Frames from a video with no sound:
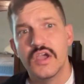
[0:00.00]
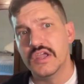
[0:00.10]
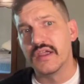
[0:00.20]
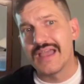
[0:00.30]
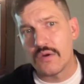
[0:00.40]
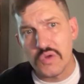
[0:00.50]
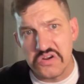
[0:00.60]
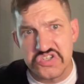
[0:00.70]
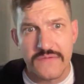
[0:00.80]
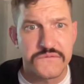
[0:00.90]
You got
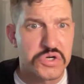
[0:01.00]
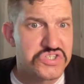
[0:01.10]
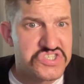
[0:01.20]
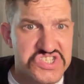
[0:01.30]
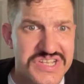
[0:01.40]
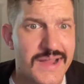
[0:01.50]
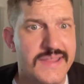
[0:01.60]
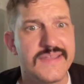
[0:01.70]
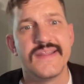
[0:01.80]
runners on first and second.